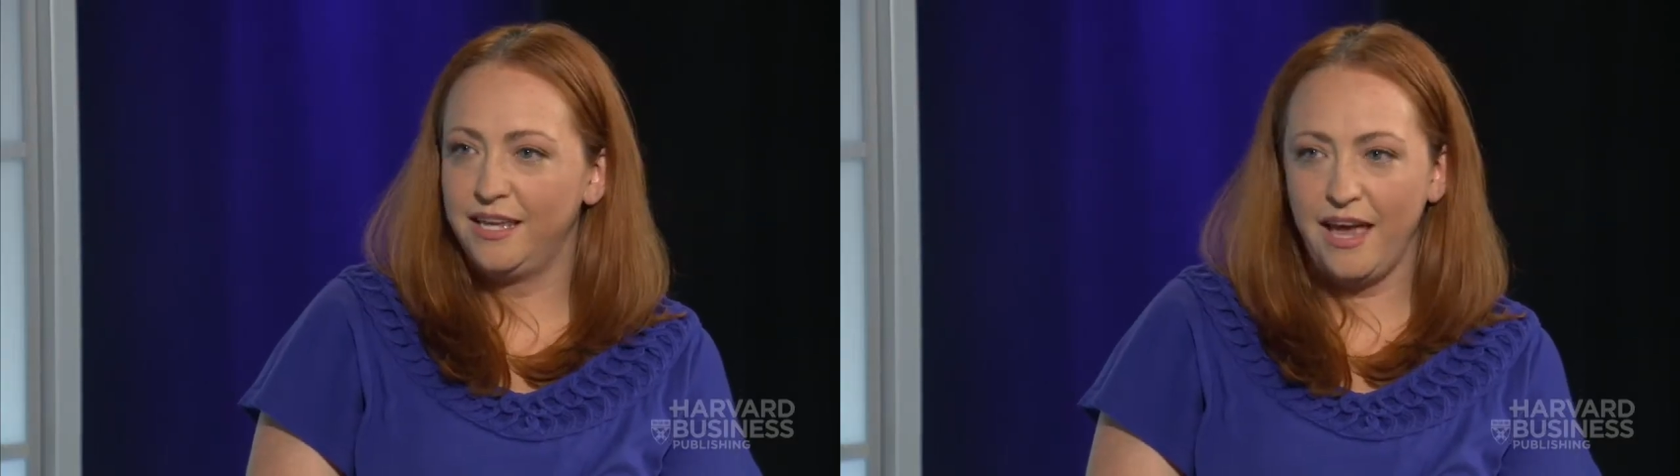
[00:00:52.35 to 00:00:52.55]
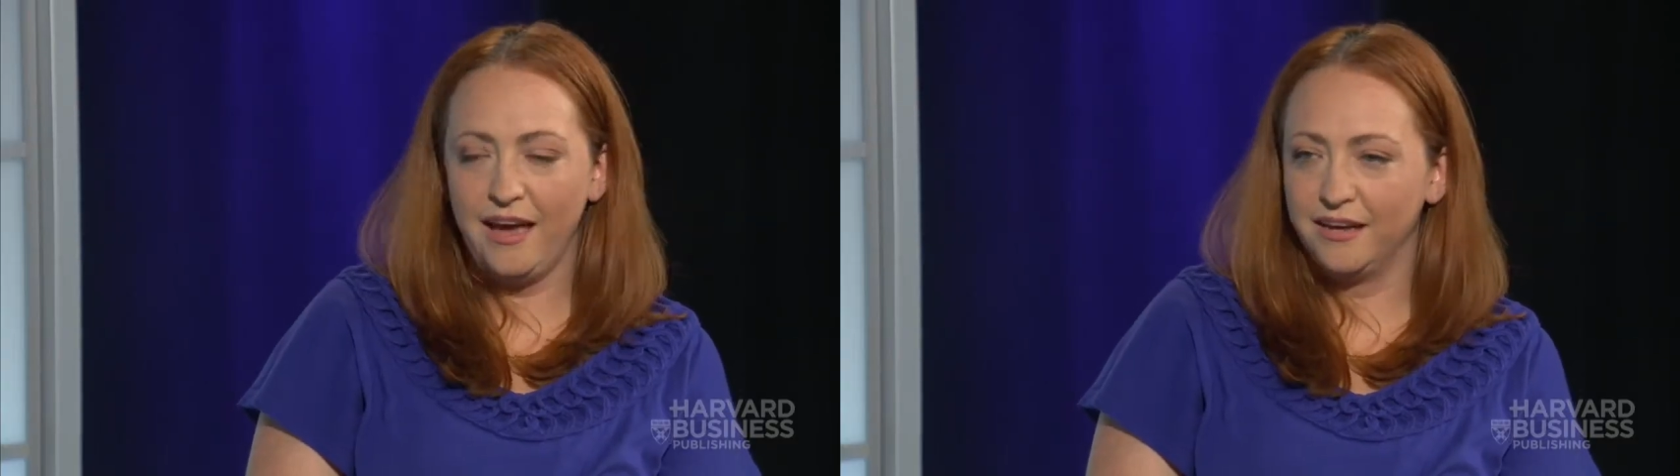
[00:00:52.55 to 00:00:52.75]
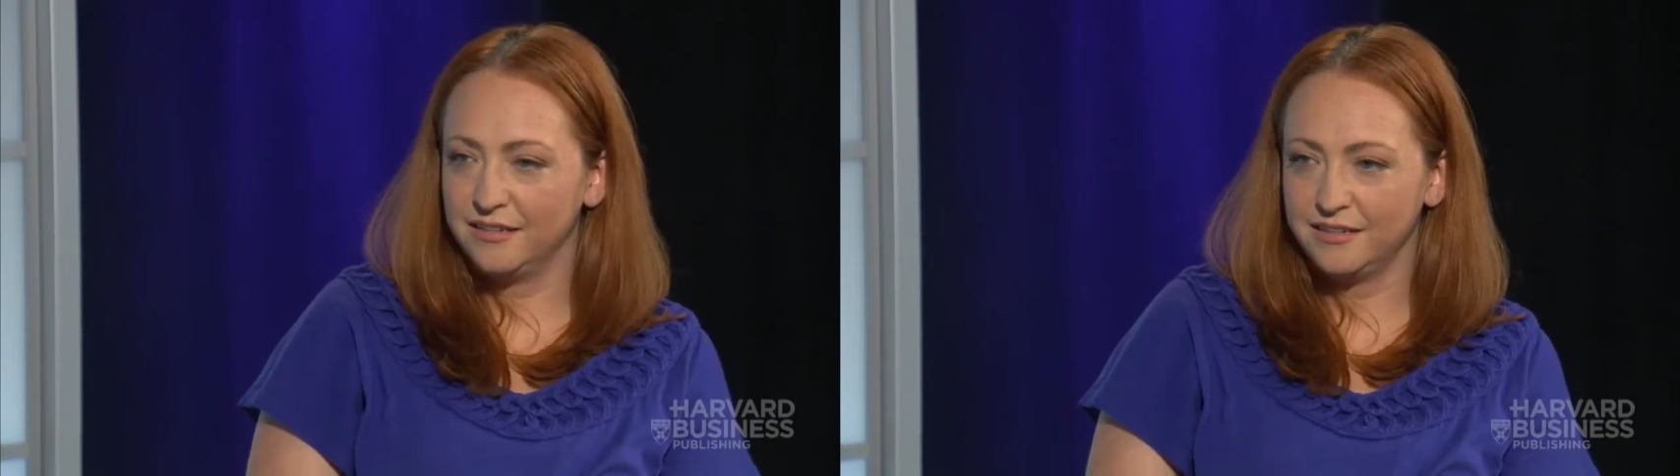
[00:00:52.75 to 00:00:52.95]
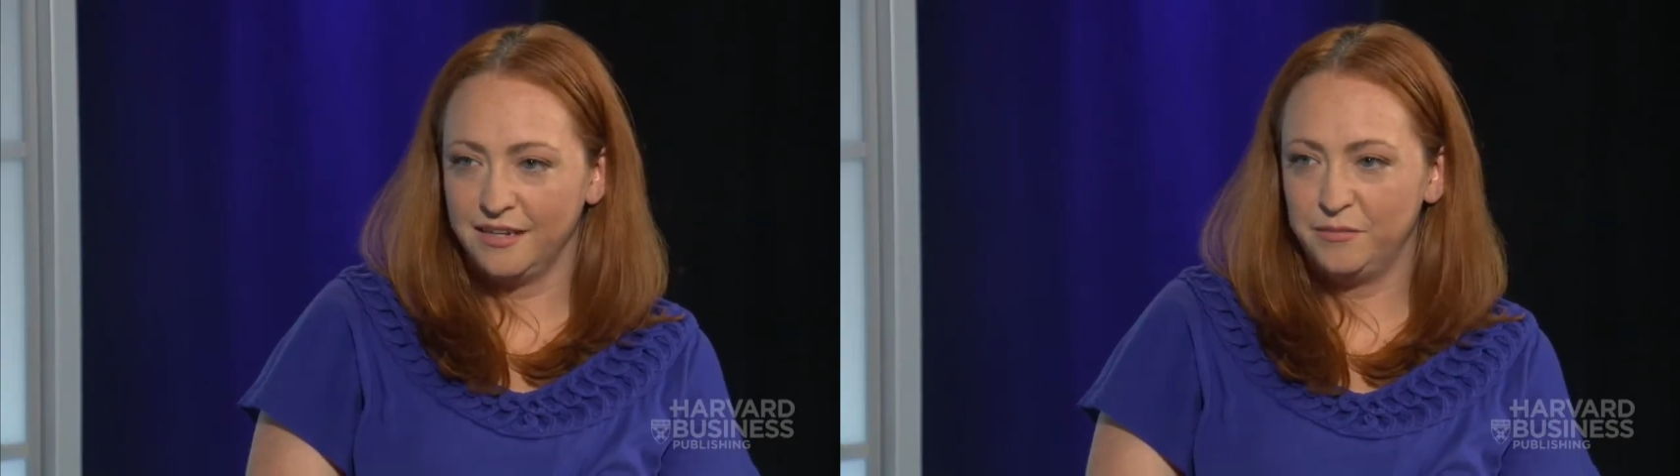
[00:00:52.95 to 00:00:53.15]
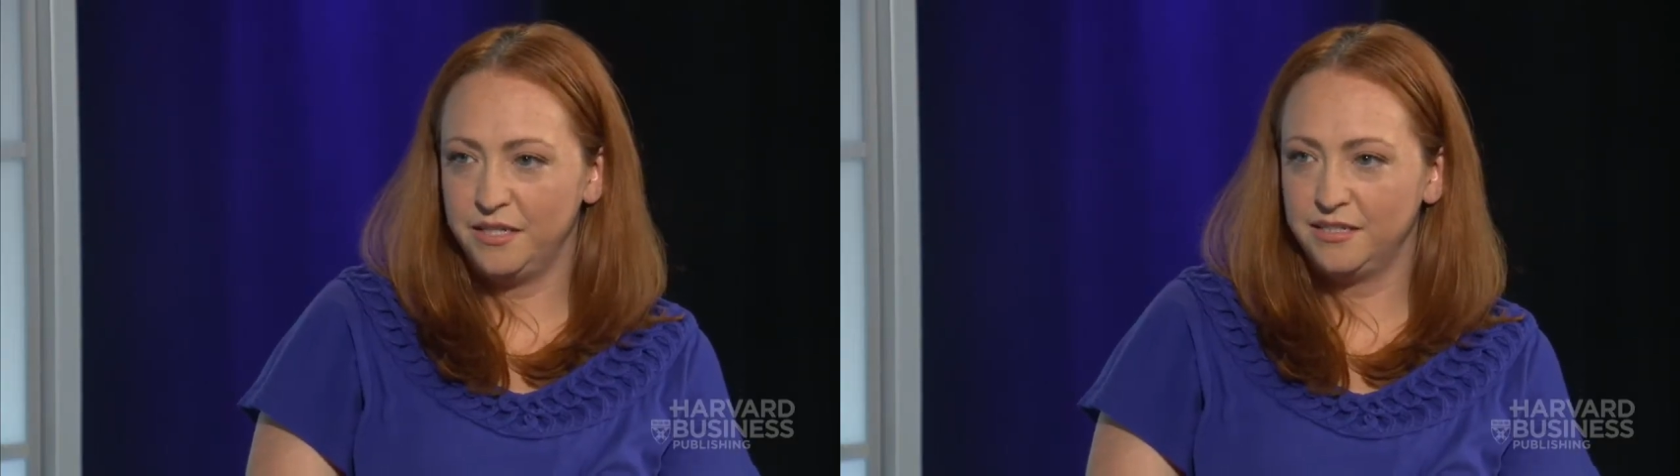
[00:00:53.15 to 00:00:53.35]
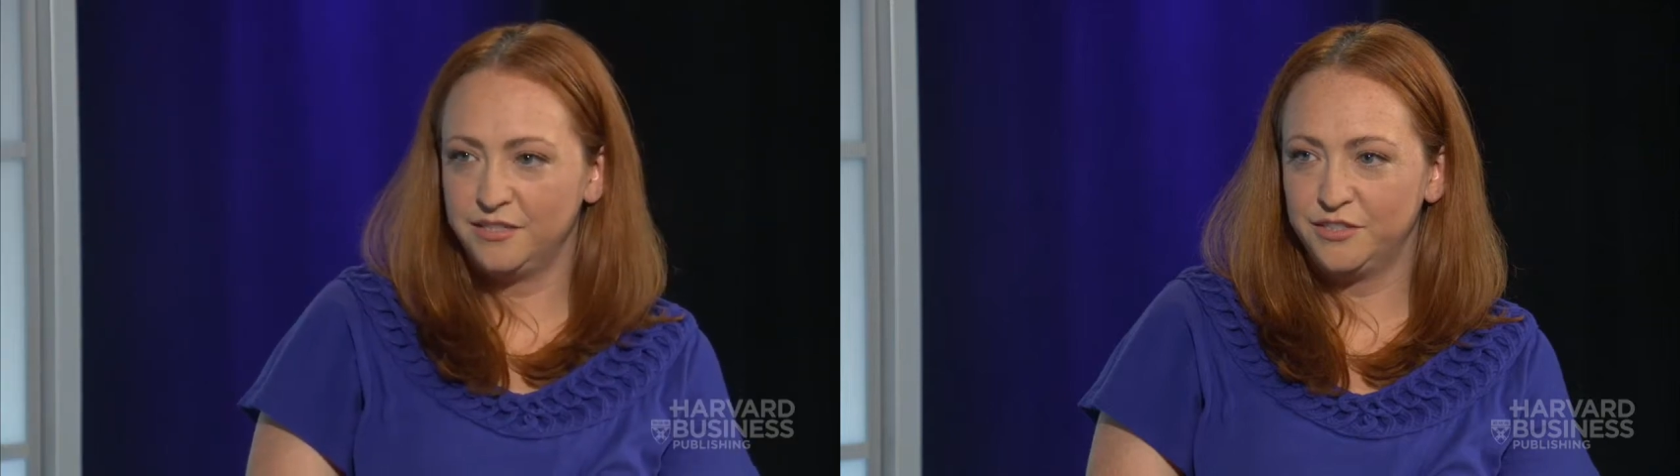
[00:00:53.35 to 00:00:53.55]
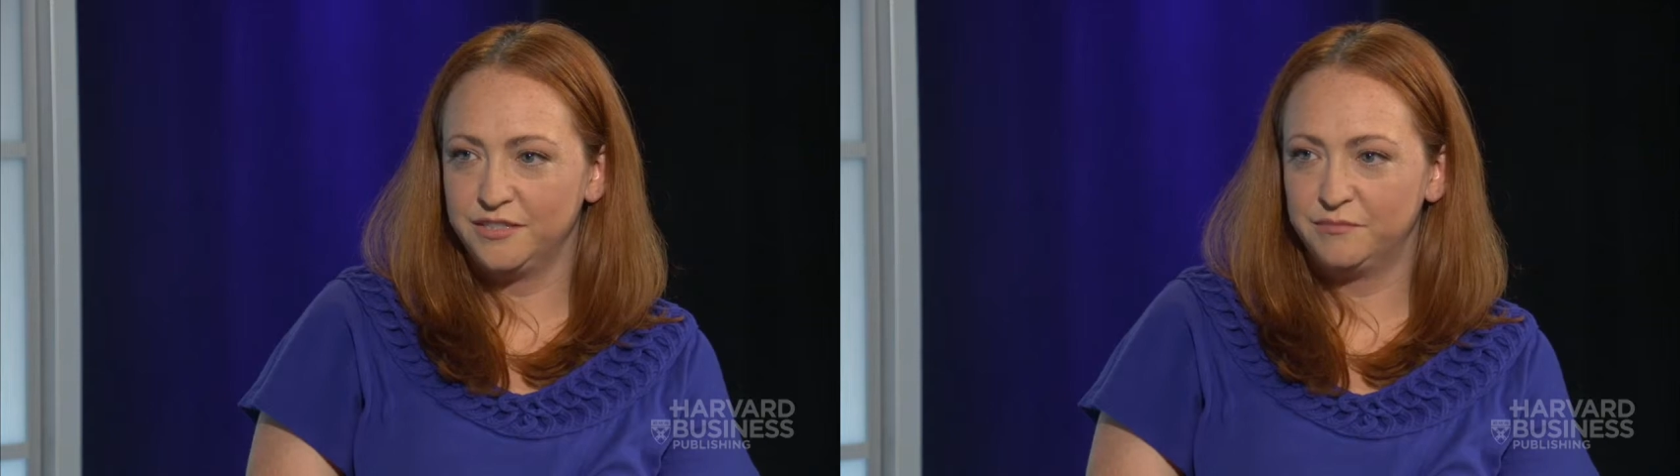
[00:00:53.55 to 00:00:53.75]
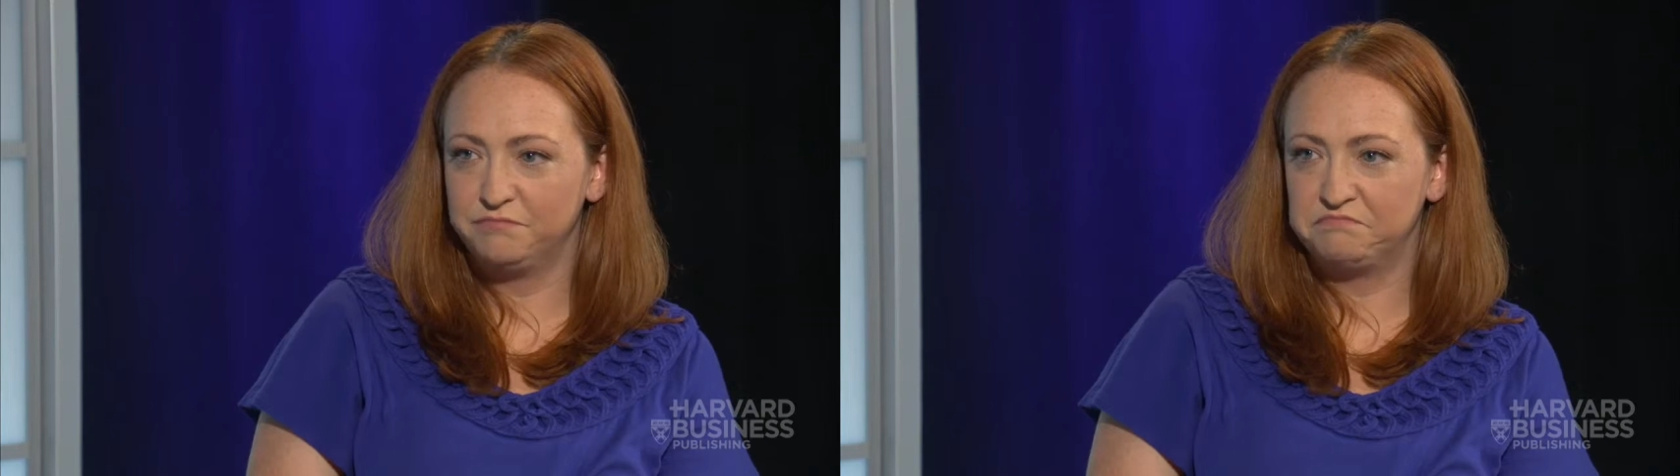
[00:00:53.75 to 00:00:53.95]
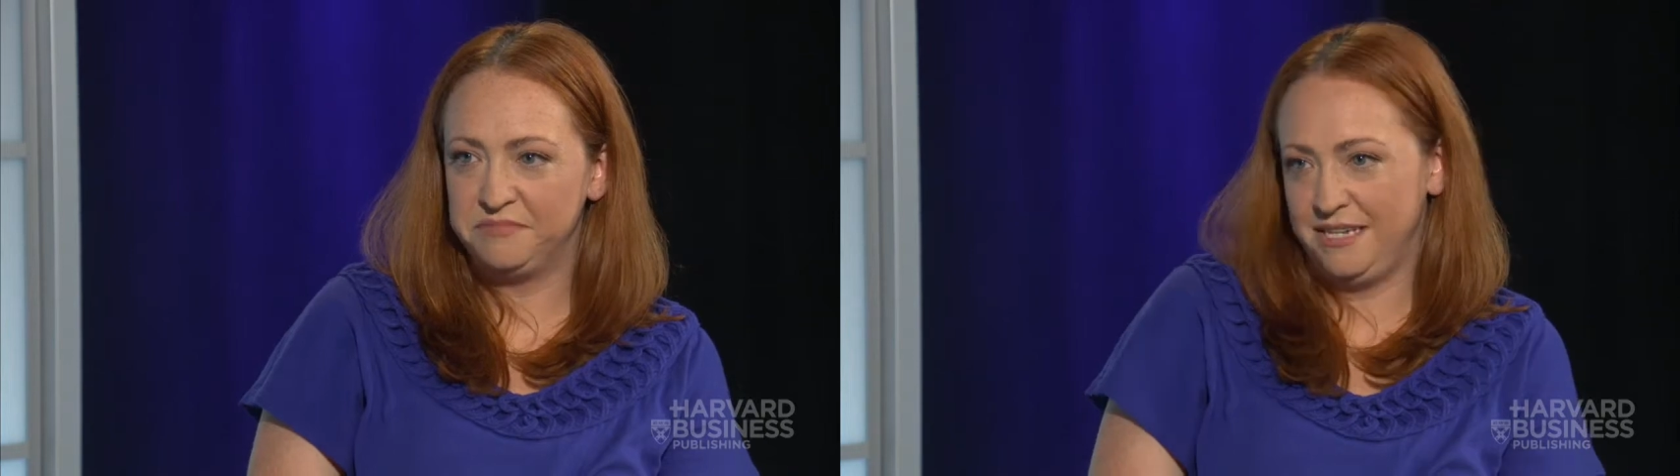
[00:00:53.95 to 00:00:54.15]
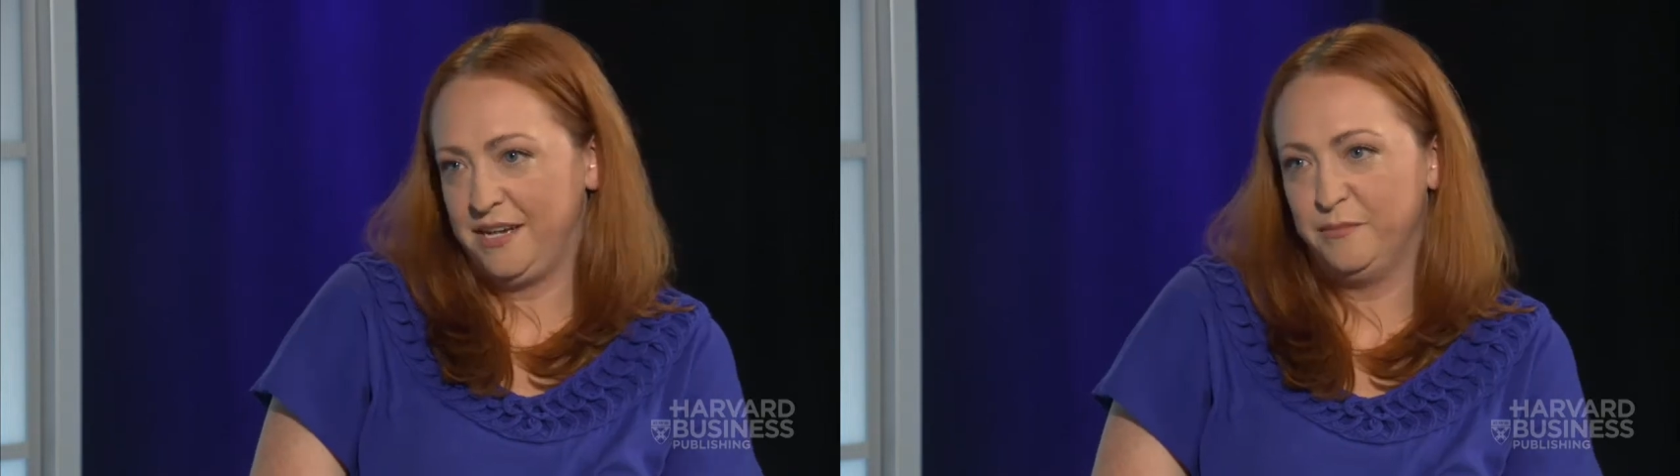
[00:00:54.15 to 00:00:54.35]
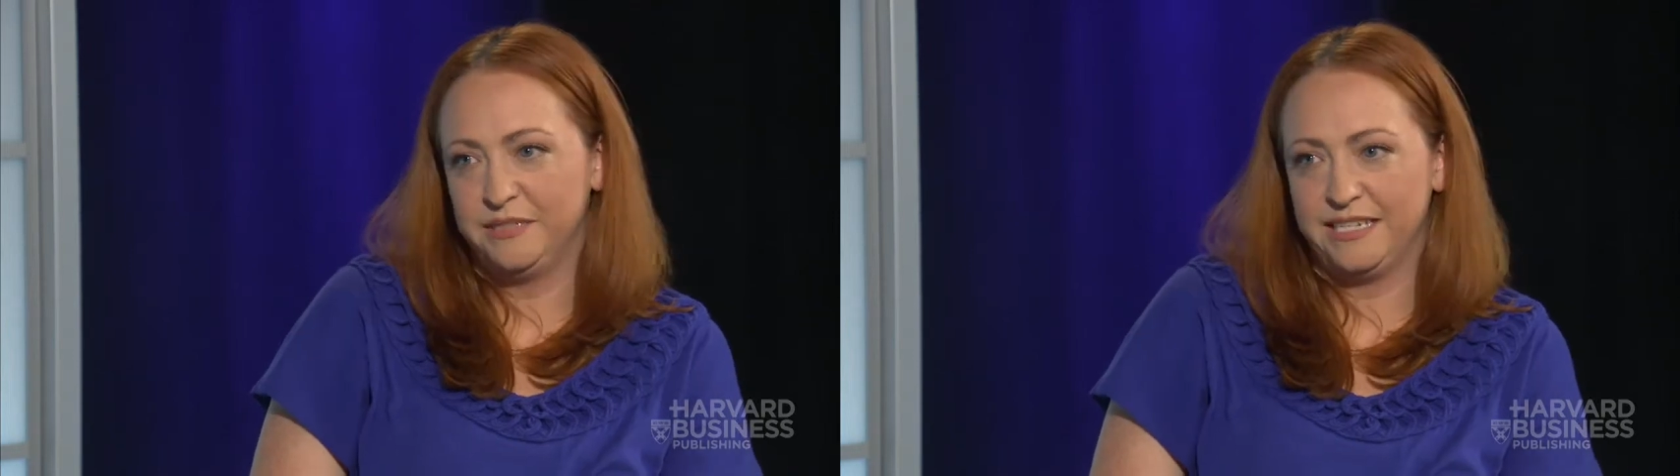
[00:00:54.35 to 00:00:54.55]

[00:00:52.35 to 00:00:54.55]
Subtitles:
Yeah, I mean, it's just comes